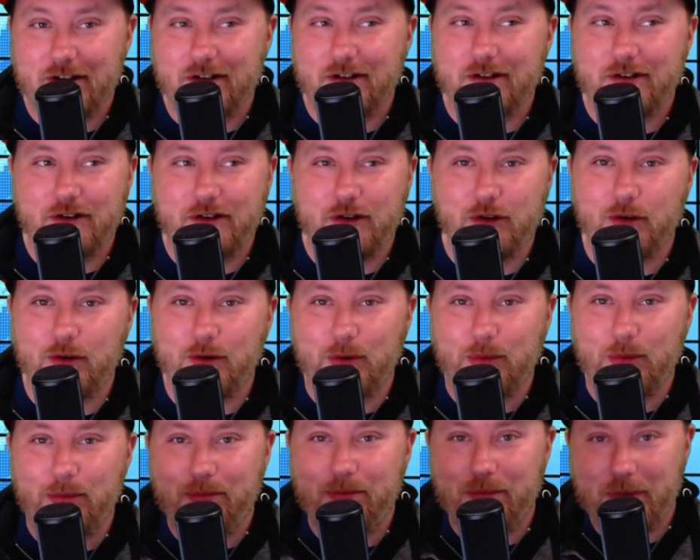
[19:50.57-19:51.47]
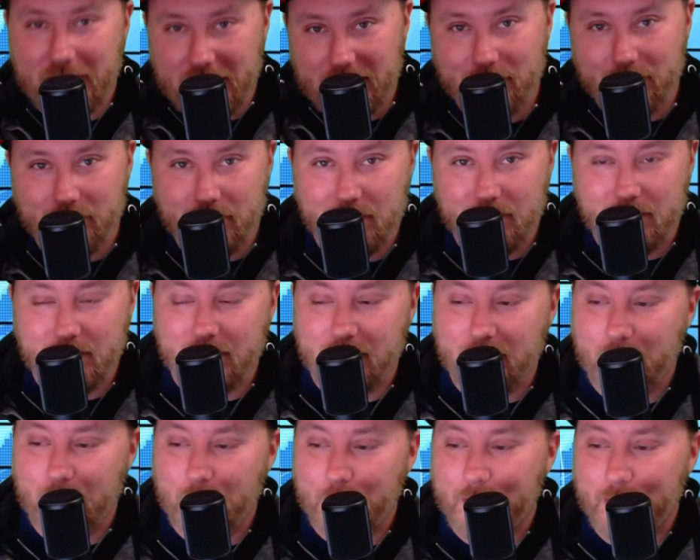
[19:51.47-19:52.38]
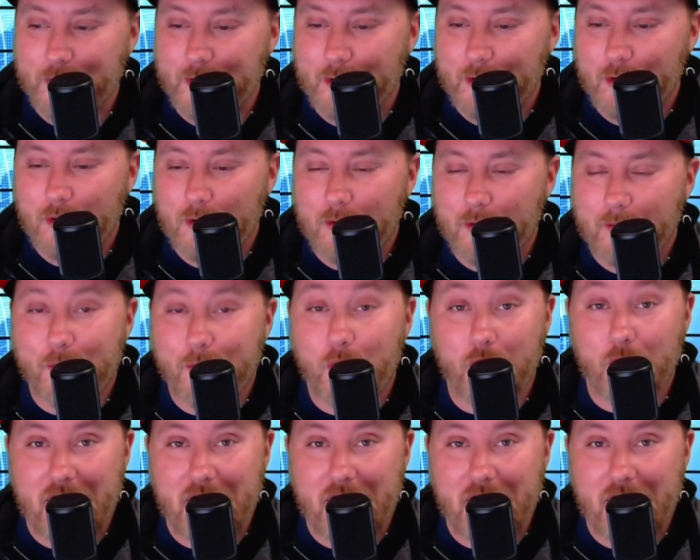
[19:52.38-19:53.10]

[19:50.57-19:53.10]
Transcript: to be more